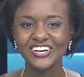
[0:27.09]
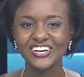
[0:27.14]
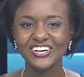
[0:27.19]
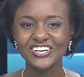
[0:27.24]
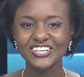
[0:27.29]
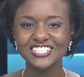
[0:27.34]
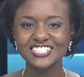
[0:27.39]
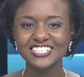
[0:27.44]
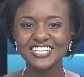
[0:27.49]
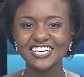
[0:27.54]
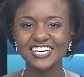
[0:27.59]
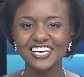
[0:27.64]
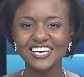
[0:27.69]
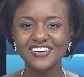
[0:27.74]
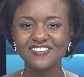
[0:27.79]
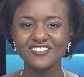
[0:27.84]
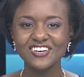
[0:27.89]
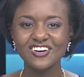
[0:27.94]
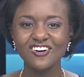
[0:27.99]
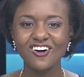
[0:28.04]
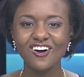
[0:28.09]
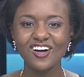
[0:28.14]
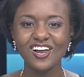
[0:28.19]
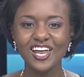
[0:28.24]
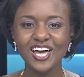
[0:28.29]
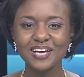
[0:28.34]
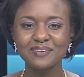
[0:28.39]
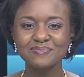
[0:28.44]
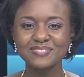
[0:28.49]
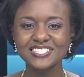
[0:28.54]
Good Sunday evening, all.
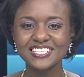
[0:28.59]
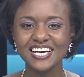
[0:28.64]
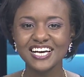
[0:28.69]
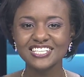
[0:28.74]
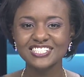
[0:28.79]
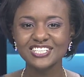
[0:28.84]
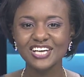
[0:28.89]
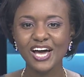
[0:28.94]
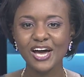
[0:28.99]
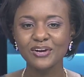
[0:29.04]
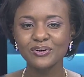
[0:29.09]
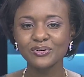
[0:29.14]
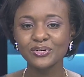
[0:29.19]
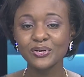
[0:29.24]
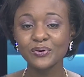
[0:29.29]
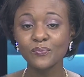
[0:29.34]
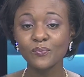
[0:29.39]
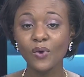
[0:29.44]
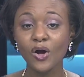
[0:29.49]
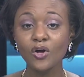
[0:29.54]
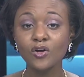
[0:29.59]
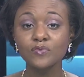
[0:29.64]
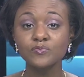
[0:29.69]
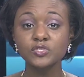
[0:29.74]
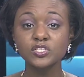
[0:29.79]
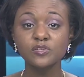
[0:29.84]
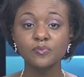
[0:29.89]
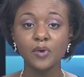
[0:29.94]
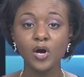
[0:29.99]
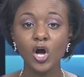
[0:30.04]
I'm C.S. Scatterly, and welcome
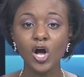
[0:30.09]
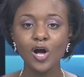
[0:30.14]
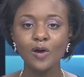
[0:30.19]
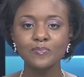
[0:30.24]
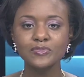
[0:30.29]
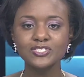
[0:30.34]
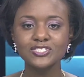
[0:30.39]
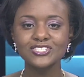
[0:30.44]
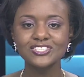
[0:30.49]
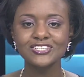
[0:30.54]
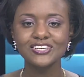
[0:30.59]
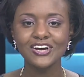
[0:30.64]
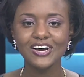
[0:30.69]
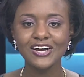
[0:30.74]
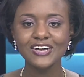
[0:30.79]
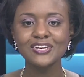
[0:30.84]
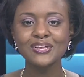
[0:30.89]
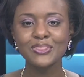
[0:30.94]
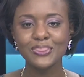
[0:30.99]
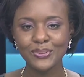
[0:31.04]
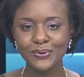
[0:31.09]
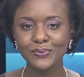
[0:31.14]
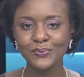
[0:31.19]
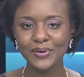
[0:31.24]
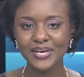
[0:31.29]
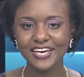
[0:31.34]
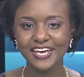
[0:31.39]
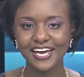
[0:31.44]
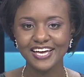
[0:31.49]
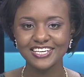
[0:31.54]
to the Bahamas Tonight, the
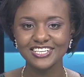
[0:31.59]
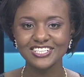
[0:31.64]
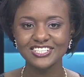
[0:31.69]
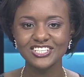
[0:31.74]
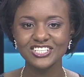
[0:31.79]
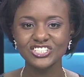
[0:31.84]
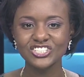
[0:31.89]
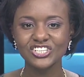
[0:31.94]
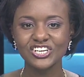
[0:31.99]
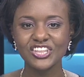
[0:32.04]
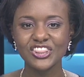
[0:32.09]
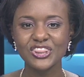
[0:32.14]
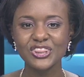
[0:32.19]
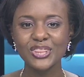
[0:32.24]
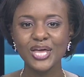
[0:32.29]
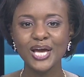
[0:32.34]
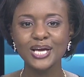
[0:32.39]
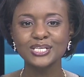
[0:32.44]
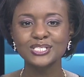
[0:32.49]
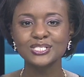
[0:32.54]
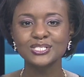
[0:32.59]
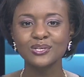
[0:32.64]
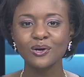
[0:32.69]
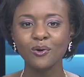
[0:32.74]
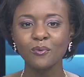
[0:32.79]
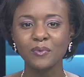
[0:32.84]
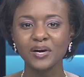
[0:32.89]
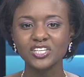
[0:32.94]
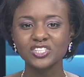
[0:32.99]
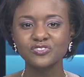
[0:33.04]
weekend edition. Thanks
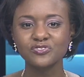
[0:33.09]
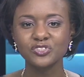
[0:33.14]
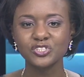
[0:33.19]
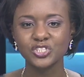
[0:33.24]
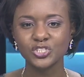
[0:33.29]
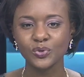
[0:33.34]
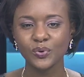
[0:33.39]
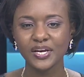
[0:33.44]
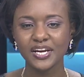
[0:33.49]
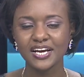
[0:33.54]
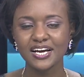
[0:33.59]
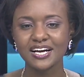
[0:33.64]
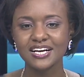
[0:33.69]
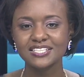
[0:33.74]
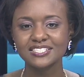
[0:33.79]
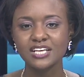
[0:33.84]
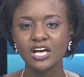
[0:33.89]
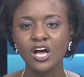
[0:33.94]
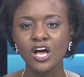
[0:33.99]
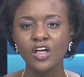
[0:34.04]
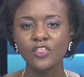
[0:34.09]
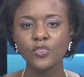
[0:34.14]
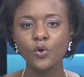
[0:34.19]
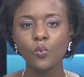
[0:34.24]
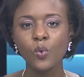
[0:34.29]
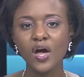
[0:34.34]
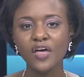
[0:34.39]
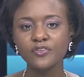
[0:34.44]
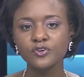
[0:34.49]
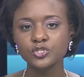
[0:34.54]
so much for joining us. The
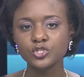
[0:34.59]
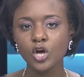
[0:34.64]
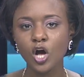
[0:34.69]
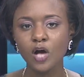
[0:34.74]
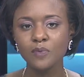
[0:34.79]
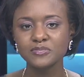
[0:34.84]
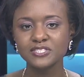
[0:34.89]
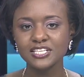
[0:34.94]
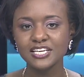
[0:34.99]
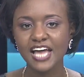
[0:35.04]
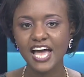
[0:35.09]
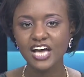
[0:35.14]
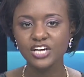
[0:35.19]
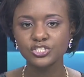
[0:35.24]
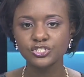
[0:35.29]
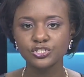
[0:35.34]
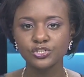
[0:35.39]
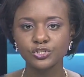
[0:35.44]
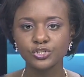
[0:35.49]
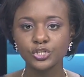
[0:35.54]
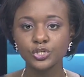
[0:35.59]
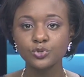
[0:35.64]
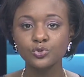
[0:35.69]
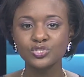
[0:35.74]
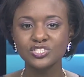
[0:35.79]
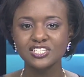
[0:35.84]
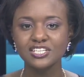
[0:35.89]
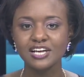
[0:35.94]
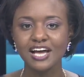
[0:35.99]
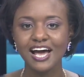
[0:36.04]
weather tops the national
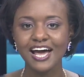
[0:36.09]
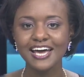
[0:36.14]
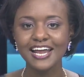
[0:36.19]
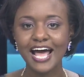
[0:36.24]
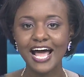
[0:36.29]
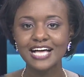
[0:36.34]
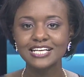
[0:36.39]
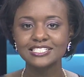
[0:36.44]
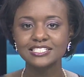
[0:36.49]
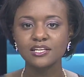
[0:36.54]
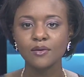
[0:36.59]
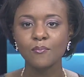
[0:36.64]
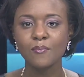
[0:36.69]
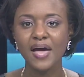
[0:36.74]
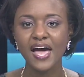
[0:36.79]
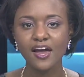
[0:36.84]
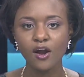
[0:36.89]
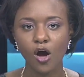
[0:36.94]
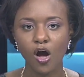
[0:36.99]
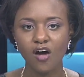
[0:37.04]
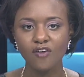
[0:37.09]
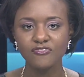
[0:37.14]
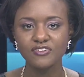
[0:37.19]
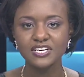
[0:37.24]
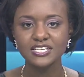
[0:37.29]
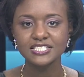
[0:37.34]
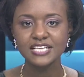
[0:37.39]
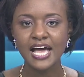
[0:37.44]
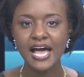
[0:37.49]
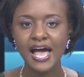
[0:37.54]
news tonight as the Met
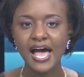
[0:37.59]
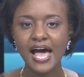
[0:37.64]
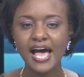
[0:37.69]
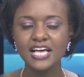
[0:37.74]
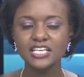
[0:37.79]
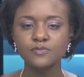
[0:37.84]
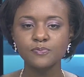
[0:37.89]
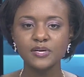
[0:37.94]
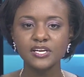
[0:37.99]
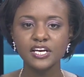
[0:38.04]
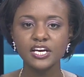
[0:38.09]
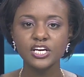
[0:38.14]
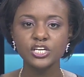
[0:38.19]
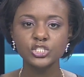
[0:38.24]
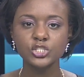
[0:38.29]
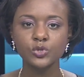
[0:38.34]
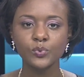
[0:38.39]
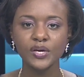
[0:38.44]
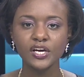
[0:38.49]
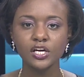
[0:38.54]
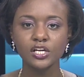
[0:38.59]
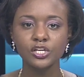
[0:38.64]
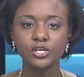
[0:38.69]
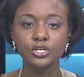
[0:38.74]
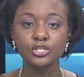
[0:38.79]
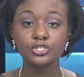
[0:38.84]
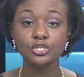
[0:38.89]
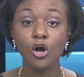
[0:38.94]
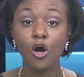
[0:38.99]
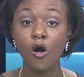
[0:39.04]
Office has been issuing
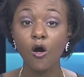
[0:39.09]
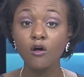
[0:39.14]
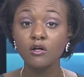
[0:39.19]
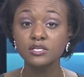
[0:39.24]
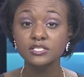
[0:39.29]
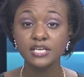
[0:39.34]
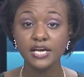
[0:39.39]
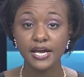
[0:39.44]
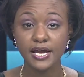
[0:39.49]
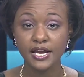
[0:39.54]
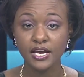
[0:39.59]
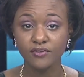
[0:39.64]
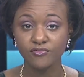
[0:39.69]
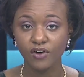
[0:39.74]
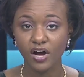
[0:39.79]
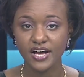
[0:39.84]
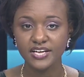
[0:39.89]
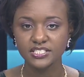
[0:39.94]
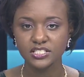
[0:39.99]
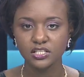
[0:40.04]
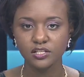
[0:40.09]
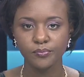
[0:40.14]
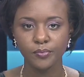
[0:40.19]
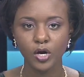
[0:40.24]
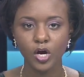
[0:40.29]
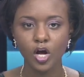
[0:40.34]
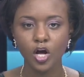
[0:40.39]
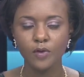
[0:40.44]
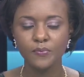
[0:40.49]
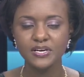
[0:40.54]
alerts all day advising the
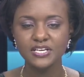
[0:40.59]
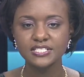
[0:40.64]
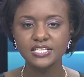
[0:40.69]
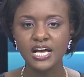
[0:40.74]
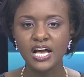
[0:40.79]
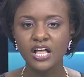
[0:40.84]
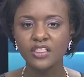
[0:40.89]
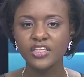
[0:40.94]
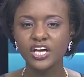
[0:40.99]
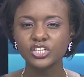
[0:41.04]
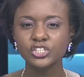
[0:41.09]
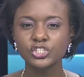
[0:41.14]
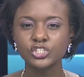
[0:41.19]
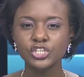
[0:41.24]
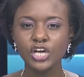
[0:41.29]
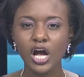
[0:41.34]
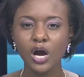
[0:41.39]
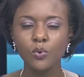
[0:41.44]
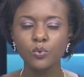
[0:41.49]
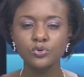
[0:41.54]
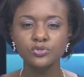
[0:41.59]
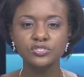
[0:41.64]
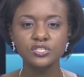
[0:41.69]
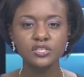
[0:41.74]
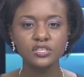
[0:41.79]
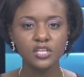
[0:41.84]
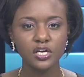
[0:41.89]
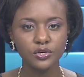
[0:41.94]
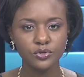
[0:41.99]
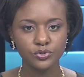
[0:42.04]
Bahamas that showers
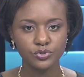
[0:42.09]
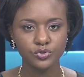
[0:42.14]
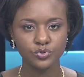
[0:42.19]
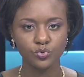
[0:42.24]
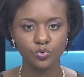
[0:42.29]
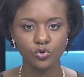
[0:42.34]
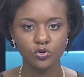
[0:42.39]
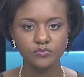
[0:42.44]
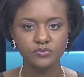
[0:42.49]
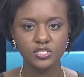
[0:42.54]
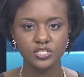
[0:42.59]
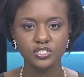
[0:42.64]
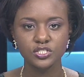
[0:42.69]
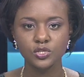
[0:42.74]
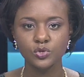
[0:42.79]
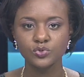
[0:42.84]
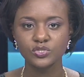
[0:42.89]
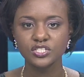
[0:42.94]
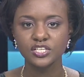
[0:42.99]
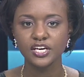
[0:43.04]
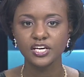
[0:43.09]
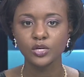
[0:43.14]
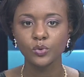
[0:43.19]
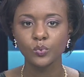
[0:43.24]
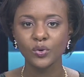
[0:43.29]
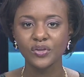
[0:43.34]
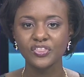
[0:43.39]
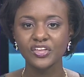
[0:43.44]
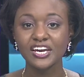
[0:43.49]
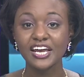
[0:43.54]
and thunderstorms associated
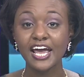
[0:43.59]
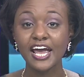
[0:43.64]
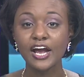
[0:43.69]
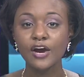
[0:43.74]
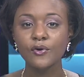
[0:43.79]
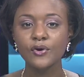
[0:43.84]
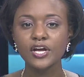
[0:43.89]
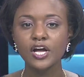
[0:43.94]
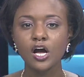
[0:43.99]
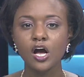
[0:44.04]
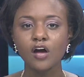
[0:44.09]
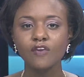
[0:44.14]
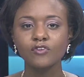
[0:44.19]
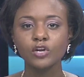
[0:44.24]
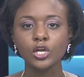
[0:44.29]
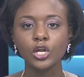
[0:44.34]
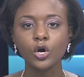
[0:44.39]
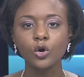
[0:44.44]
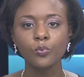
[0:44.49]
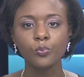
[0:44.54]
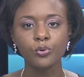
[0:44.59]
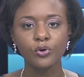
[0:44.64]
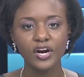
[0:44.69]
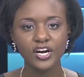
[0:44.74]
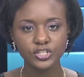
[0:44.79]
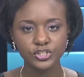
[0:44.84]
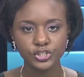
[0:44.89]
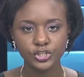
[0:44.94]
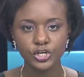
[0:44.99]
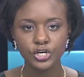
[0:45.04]
with an area of low
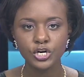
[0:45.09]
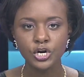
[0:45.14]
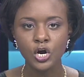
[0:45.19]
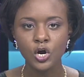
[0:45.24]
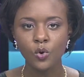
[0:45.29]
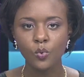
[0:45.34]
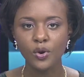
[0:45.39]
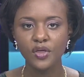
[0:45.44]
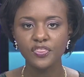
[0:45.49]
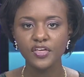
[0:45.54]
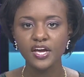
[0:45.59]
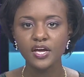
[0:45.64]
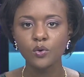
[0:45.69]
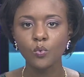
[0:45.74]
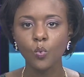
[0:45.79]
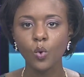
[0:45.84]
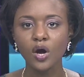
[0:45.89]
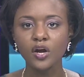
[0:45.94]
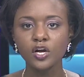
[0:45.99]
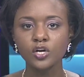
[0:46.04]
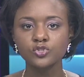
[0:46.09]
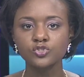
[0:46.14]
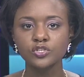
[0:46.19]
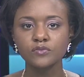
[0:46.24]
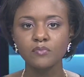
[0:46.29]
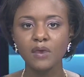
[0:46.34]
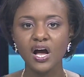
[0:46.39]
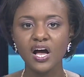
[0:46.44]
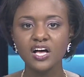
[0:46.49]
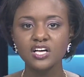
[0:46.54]
pressure within 100
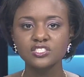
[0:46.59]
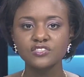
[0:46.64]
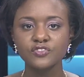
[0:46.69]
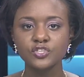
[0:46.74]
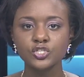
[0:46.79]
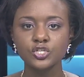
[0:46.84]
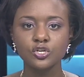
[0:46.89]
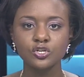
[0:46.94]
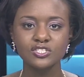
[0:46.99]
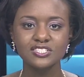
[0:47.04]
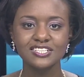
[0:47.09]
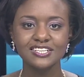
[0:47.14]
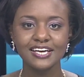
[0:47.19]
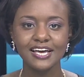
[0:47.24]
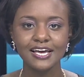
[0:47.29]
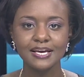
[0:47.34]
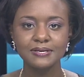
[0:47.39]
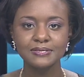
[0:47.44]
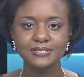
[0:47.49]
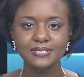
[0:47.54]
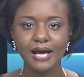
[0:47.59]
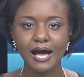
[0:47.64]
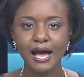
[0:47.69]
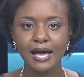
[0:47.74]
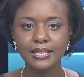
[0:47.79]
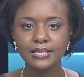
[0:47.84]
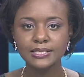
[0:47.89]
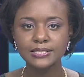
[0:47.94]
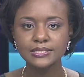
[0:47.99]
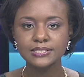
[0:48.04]
miles of the Turks and Caicos
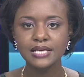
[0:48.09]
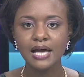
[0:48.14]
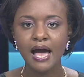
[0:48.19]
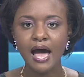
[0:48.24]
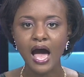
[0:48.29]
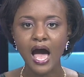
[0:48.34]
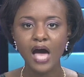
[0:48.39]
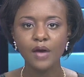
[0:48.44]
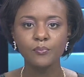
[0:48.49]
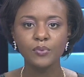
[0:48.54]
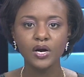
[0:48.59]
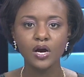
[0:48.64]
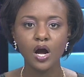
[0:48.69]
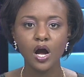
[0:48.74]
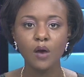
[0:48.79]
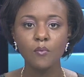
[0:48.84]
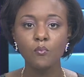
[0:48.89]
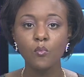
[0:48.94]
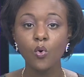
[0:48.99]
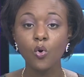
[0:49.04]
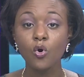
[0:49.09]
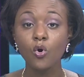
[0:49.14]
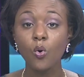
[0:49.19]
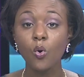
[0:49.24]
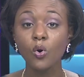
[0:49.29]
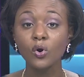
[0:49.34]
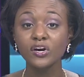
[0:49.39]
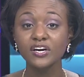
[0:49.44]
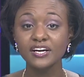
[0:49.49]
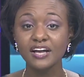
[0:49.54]
Islands had become more
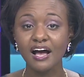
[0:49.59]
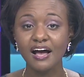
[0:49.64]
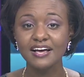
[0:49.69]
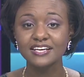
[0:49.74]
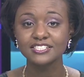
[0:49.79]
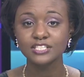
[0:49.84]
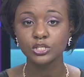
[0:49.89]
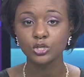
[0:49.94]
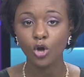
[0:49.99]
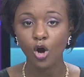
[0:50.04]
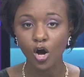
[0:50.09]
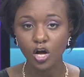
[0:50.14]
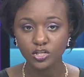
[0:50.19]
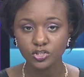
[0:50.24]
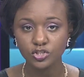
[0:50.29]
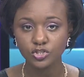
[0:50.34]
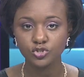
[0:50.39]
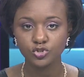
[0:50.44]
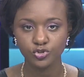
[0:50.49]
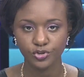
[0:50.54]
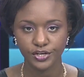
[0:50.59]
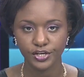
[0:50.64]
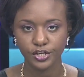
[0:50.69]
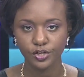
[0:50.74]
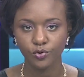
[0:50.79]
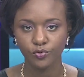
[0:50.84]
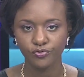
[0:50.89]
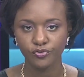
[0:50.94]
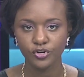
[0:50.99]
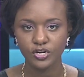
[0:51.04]
organized and concentrated
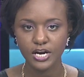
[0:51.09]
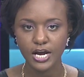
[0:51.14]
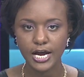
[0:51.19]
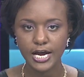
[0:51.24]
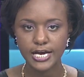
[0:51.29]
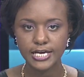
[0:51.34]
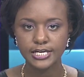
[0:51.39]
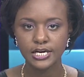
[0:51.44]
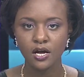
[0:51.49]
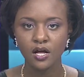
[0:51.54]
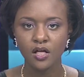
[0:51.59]
overnight.